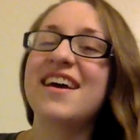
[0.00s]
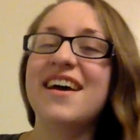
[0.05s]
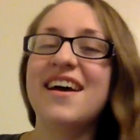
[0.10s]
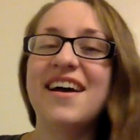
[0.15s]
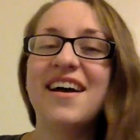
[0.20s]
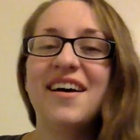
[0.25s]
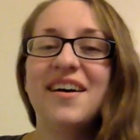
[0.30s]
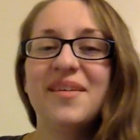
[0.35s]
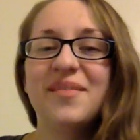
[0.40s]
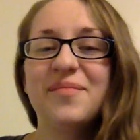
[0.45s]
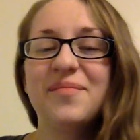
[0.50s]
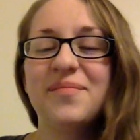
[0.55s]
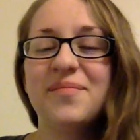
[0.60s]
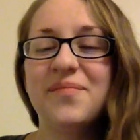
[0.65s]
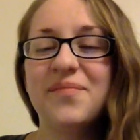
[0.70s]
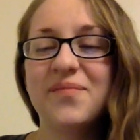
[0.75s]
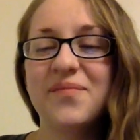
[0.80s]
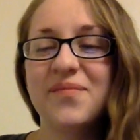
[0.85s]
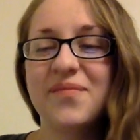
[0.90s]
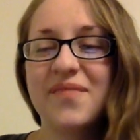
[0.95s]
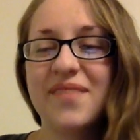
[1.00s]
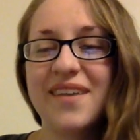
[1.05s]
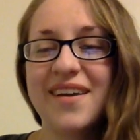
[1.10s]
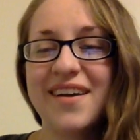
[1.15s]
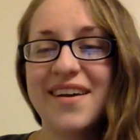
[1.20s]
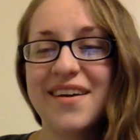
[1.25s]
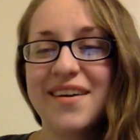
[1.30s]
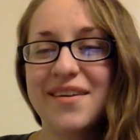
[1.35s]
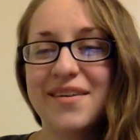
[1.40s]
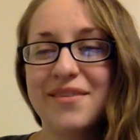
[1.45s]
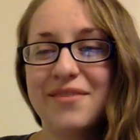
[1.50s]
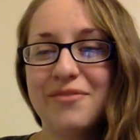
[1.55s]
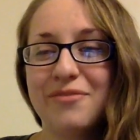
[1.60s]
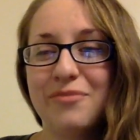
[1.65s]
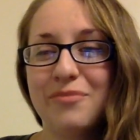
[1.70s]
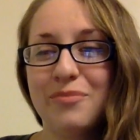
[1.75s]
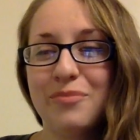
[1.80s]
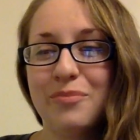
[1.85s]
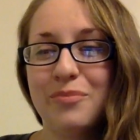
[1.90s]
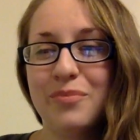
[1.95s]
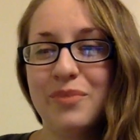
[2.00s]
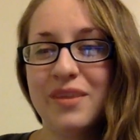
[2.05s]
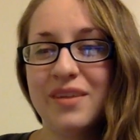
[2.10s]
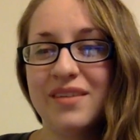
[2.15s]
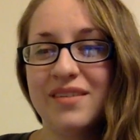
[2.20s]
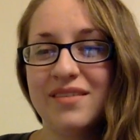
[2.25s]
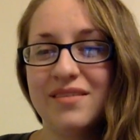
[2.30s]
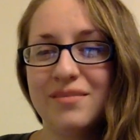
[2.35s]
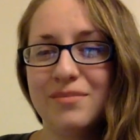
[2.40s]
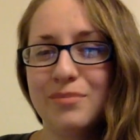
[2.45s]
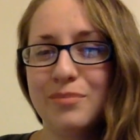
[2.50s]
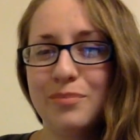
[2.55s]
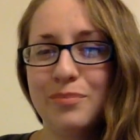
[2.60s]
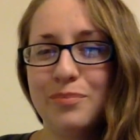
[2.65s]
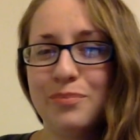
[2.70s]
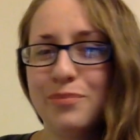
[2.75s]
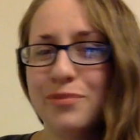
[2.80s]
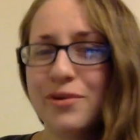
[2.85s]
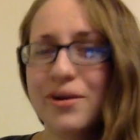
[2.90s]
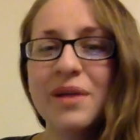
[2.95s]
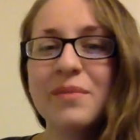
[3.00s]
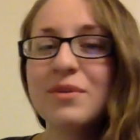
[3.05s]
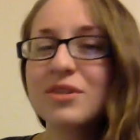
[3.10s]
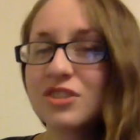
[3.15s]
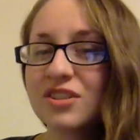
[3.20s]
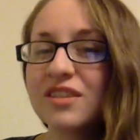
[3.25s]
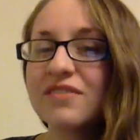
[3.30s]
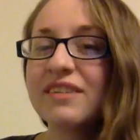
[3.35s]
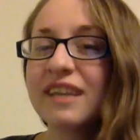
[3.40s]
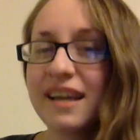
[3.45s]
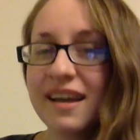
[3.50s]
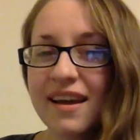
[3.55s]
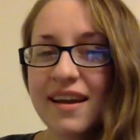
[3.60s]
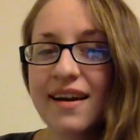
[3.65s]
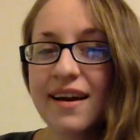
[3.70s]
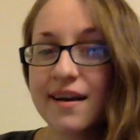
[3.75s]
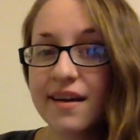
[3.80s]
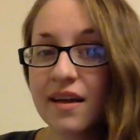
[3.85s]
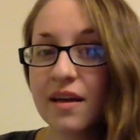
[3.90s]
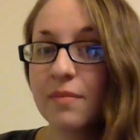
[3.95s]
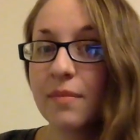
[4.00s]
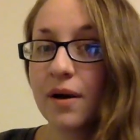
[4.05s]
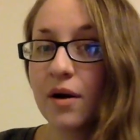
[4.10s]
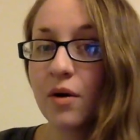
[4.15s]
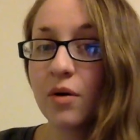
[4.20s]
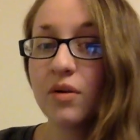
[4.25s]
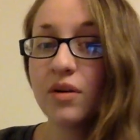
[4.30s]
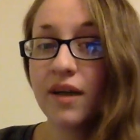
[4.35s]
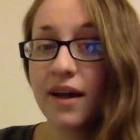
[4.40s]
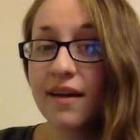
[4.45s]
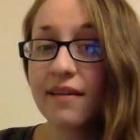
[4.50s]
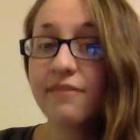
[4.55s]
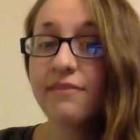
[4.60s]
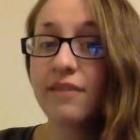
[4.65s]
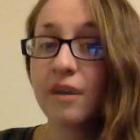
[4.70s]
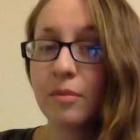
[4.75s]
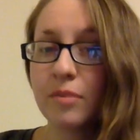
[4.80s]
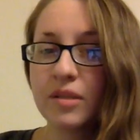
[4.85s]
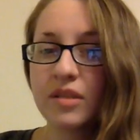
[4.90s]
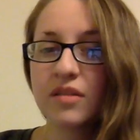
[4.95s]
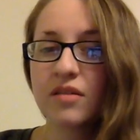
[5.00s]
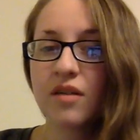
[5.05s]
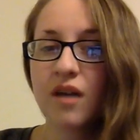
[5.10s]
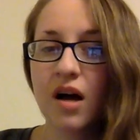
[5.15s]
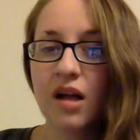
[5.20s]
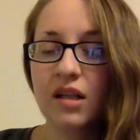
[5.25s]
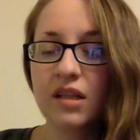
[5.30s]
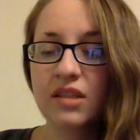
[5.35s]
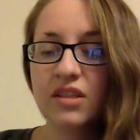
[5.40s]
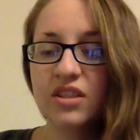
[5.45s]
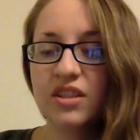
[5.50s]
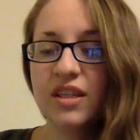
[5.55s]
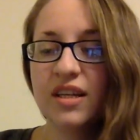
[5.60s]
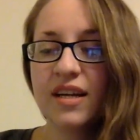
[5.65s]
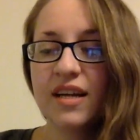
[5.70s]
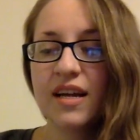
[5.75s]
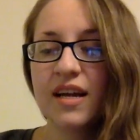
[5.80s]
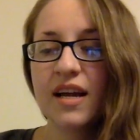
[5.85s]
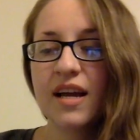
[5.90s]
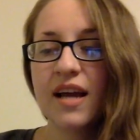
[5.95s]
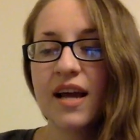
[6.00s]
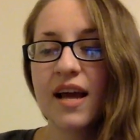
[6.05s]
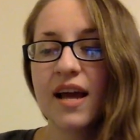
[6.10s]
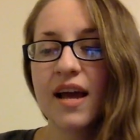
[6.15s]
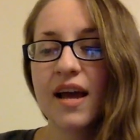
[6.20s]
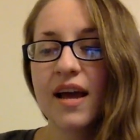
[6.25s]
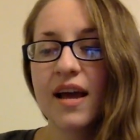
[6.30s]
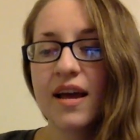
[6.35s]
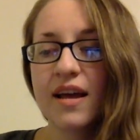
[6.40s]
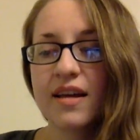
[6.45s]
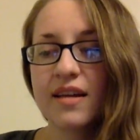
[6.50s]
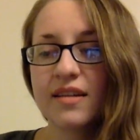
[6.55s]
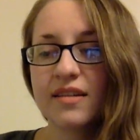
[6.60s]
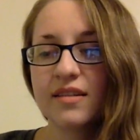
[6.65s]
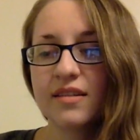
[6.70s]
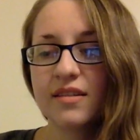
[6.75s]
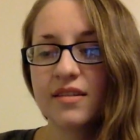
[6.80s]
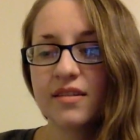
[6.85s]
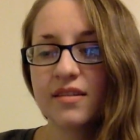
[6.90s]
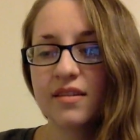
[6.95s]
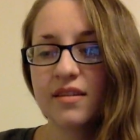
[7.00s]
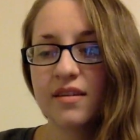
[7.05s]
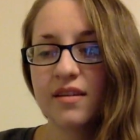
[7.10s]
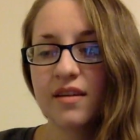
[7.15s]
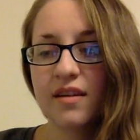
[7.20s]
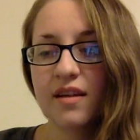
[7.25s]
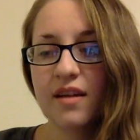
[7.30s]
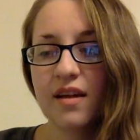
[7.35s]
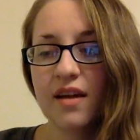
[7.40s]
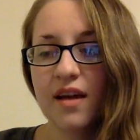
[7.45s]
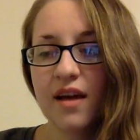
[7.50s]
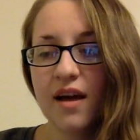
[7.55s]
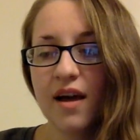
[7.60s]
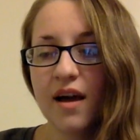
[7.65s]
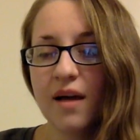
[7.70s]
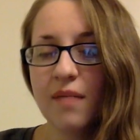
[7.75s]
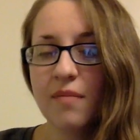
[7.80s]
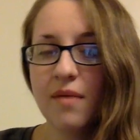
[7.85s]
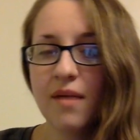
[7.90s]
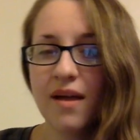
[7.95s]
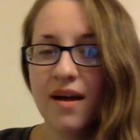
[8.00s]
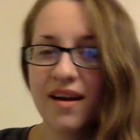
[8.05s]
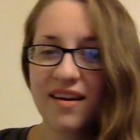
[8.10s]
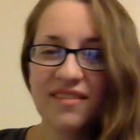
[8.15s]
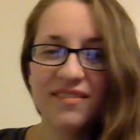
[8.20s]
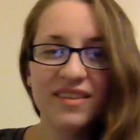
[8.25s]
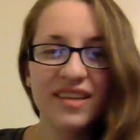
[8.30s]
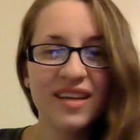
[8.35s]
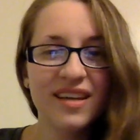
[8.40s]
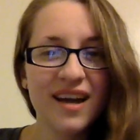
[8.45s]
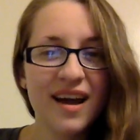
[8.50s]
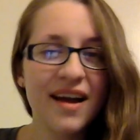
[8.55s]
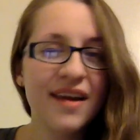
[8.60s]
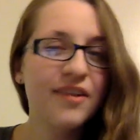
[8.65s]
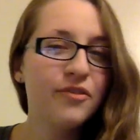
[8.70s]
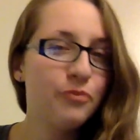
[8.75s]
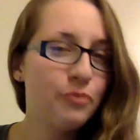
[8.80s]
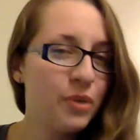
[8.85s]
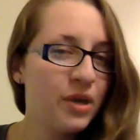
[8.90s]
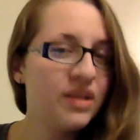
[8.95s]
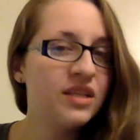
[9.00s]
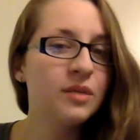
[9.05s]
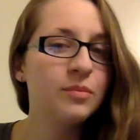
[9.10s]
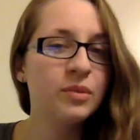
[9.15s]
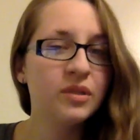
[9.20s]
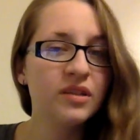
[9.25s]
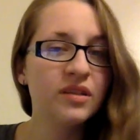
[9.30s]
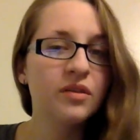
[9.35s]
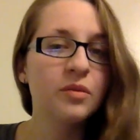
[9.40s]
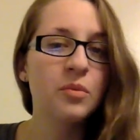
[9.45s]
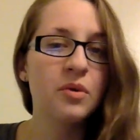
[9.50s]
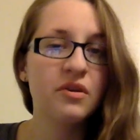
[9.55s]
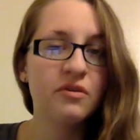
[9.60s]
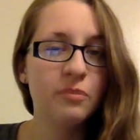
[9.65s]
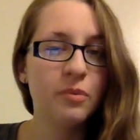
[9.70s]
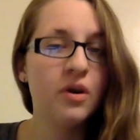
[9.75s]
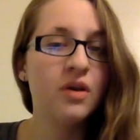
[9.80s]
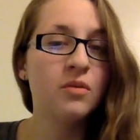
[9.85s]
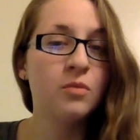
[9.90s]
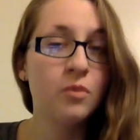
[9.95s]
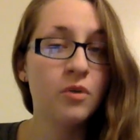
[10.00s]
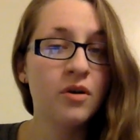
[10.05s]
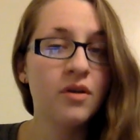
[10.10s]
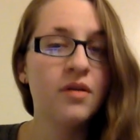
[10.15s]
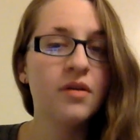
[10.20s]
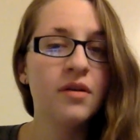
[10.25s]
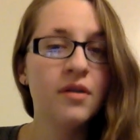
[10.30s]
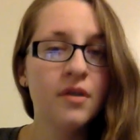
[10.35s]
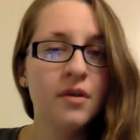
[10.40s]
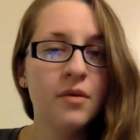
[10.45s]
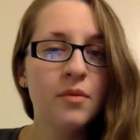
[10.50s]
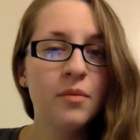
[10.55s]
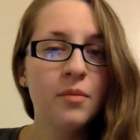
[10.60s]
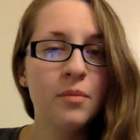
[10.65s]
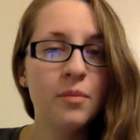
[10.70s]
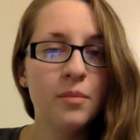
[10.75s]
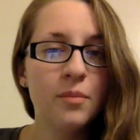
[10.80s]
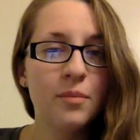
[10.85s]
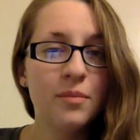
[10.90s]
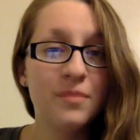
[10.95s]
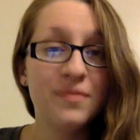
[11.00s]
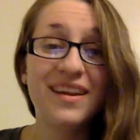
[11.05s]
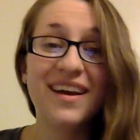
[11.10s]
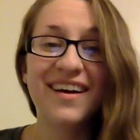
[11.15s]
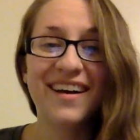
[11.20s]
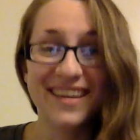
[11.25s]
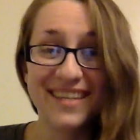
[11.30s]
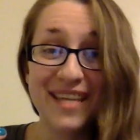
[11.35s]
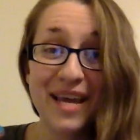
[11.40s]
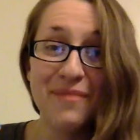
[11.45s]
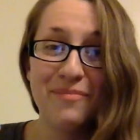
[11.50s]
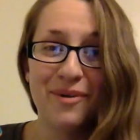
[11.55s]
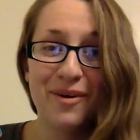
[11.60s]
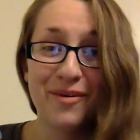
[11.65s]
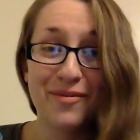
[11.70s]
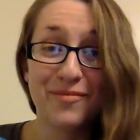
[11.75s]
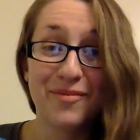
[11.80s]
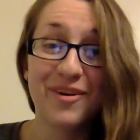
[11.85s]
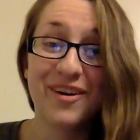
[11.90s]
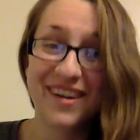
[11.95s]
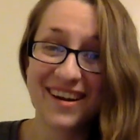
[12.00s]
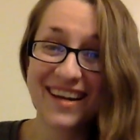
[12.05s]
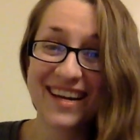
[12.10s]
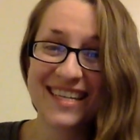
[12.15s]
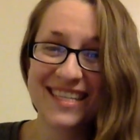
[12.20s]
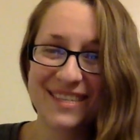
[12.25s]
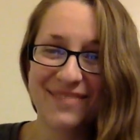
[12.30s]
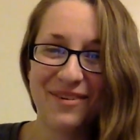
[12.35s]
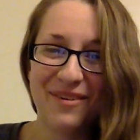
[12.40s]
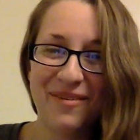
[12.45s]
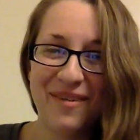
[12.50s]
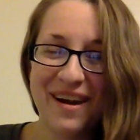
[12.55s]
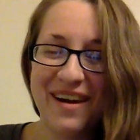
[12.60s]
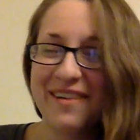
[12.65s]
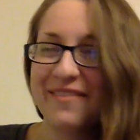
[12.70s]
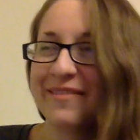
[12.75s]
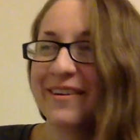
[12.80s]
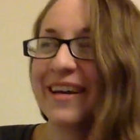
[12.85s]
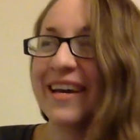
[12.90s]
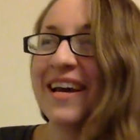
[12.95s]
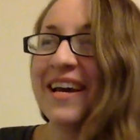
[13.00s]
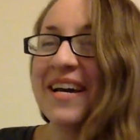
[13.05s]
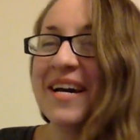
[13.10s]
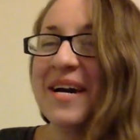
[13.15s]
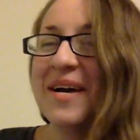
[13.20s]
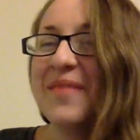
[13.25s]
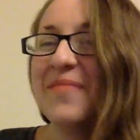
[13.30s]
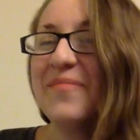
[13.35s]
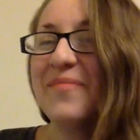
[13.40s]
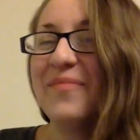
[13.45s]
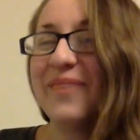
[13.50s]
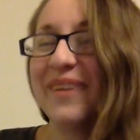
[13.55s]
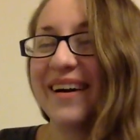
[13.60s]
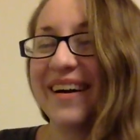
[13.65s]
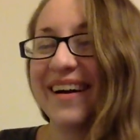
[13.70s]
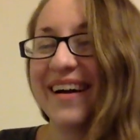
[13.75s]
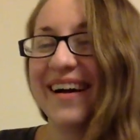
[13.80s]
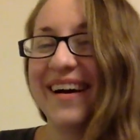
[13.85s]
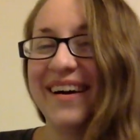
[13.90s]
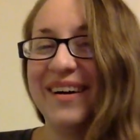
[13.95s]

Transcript: Um, I've been pretty much living in Connecticut my whole life up until college, and I've like kind of picked up a little bit of Baltimore. Now I say Baltimore because I'm aware of it, but